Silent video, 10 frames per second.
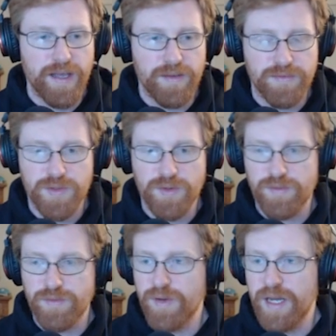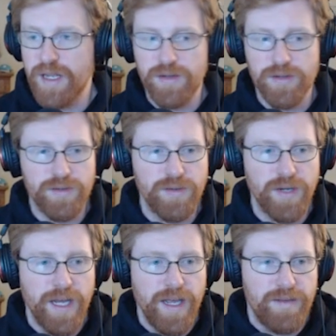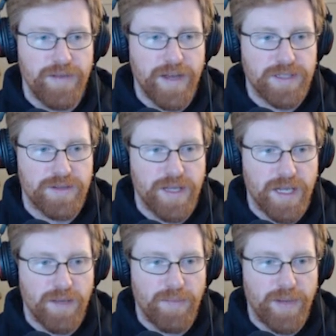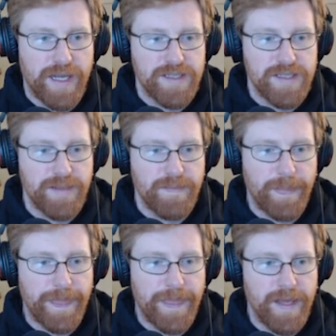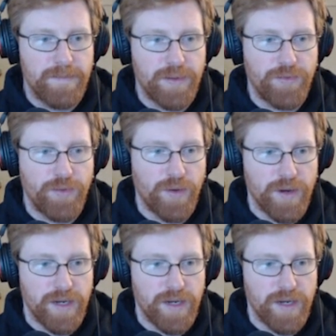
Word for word: of sort of creating a new vector that combines them before.